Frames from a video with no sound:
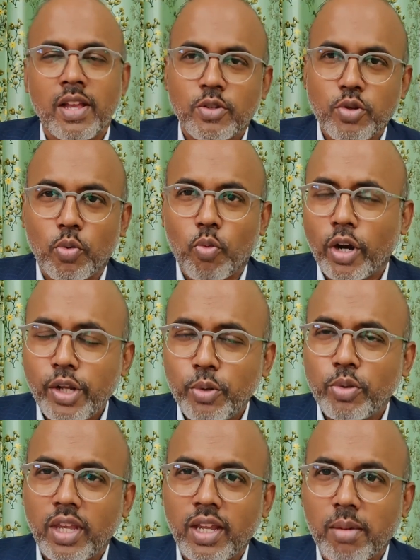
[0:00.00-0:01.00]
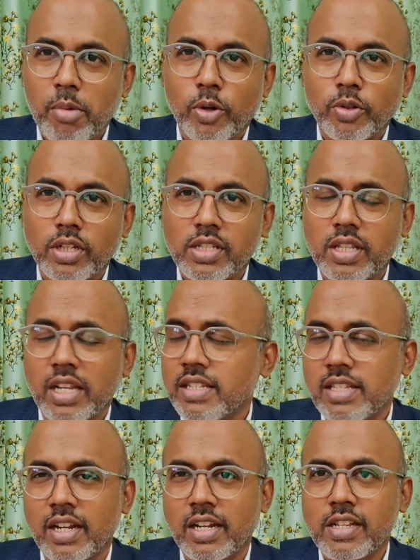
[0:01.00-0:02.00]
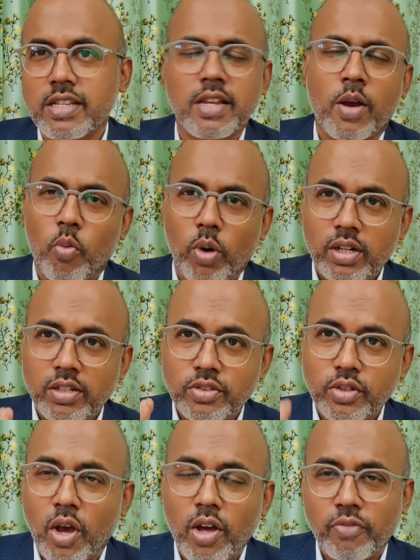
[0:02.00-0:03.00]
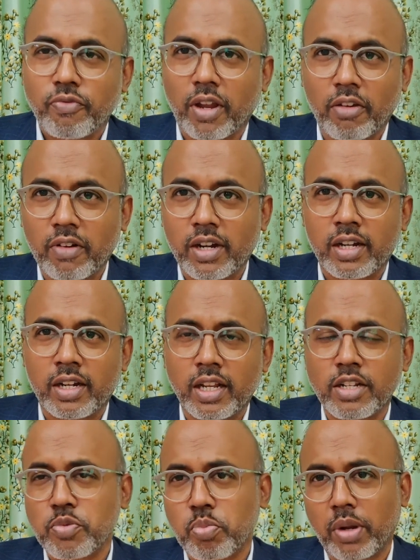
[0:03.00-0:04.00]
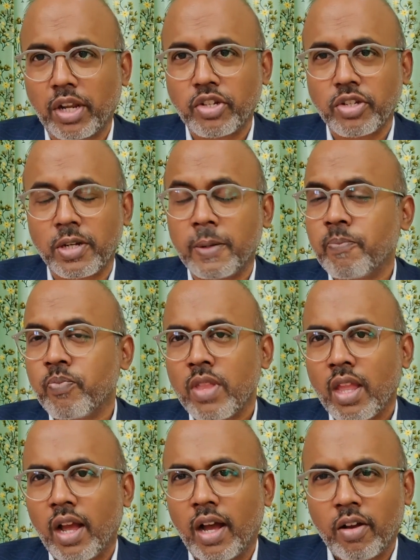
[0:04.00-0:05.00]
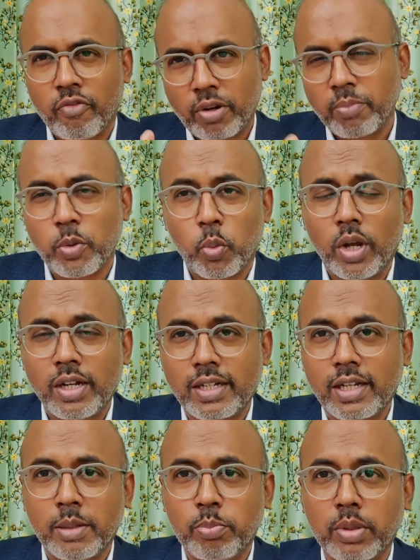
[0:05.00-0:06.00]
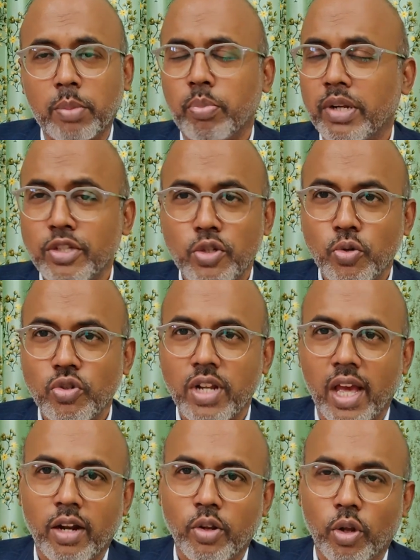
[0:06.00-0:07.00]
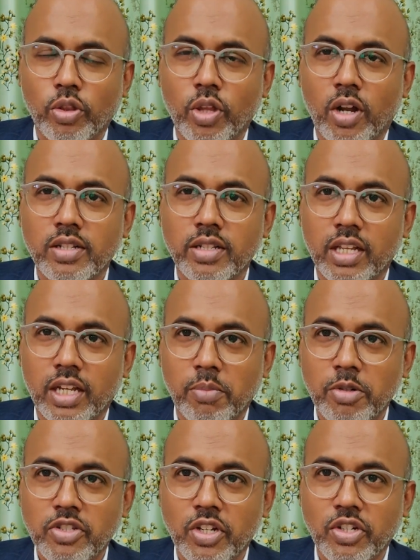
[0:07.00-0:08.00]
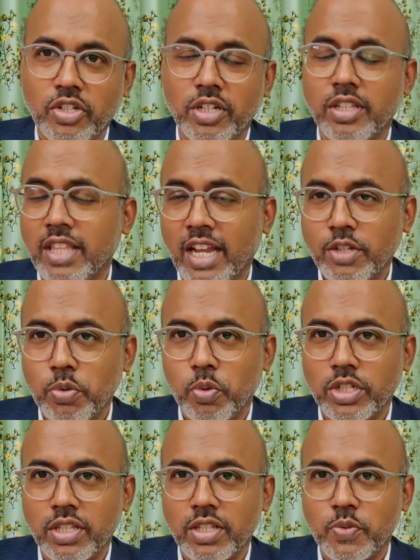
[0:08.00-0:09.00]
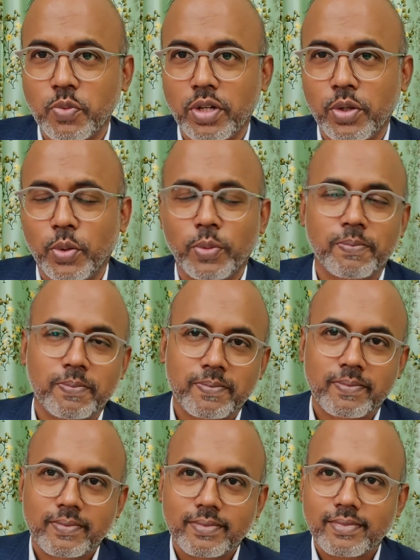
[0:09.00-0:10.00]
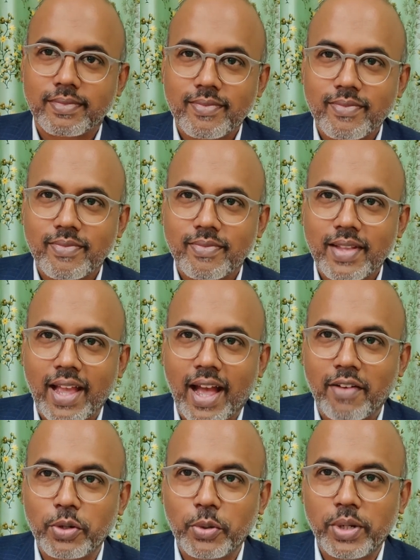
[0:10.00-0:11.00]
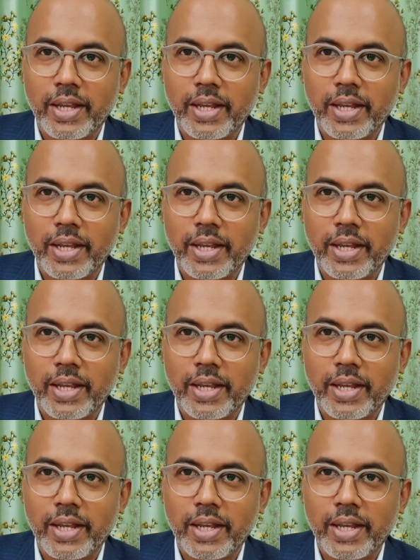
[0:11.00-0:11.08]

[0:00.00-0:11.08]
So what do you think about this incidents? What is your favorite inspiration from the World Cup? Please do share your thoughts in the comment section. Thanks for watching this video. Have a good